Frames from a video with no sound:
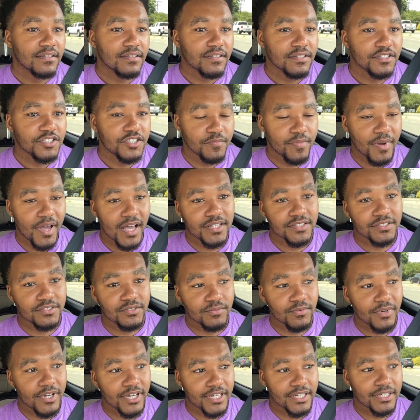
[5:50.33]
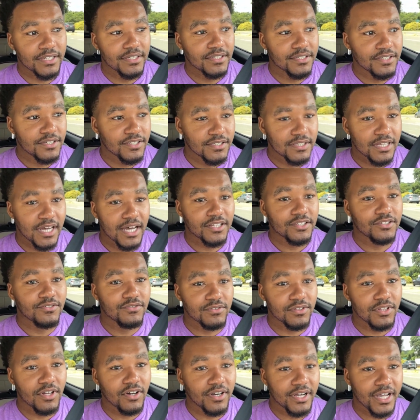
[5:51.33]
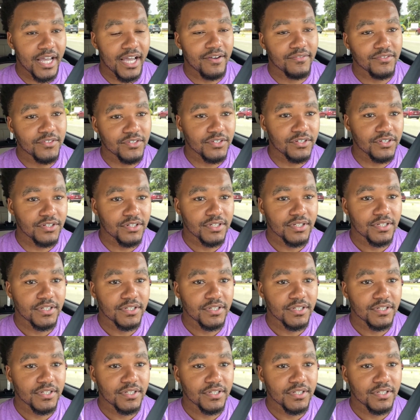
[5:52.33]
she passed away not too long after.